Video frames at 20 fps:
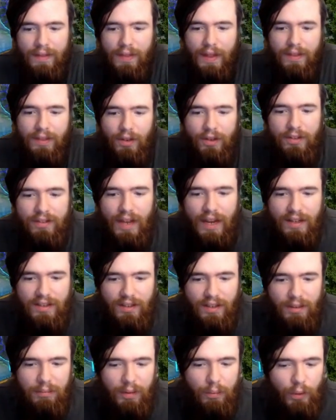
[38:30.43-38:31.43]
That does
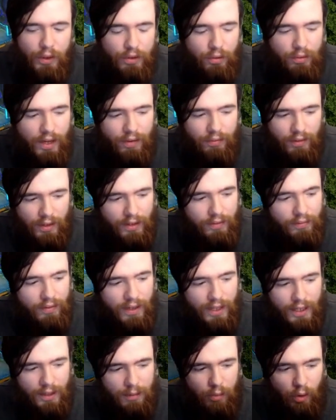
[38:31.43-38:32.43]
actually mean we don't have
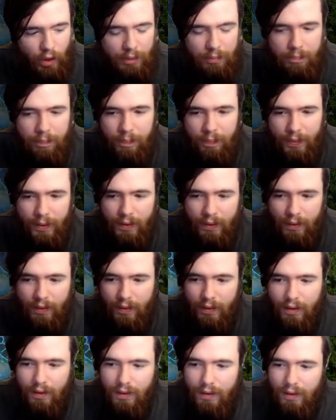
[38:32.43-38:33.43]
lethal anymore.
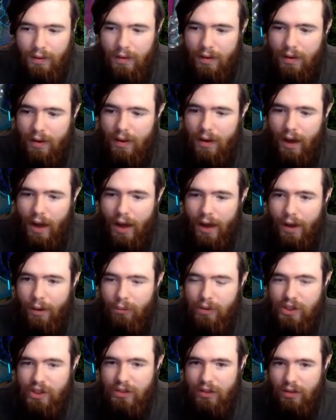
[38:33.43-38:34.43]
Uh,
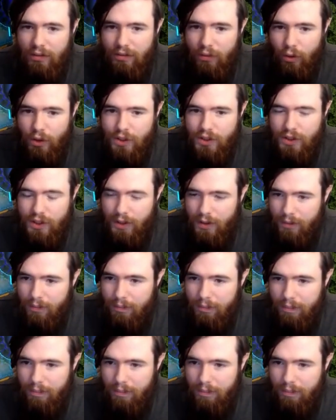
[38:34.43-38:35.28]
which is unfortunate.